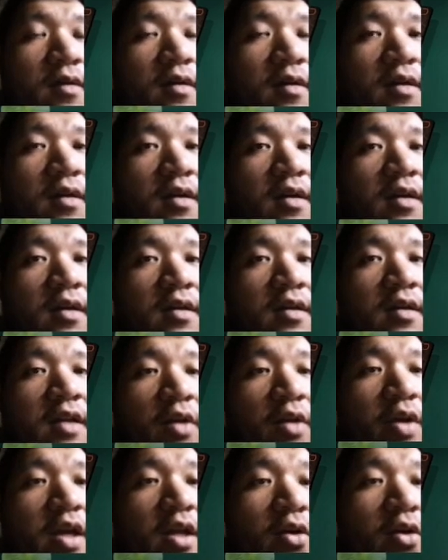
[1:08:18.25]
Then we can
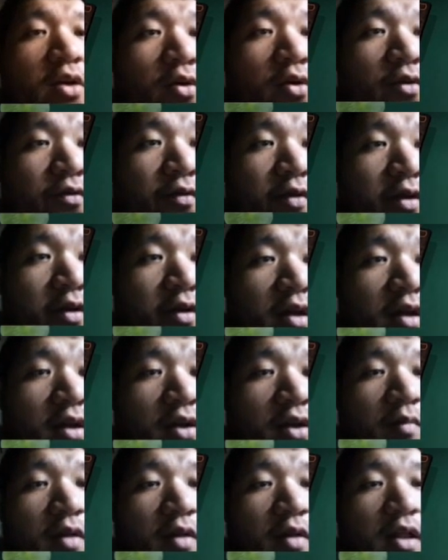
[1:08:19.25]
go for the
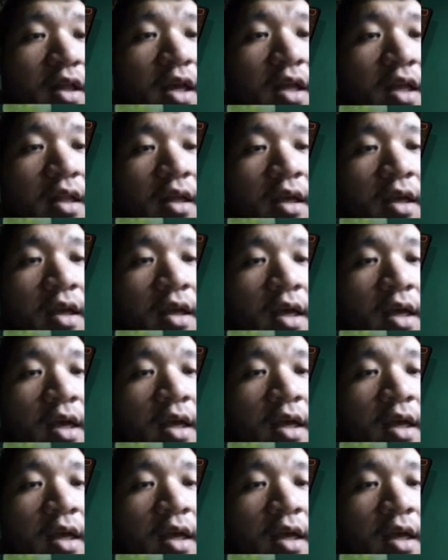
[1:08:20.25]
Humiliate again.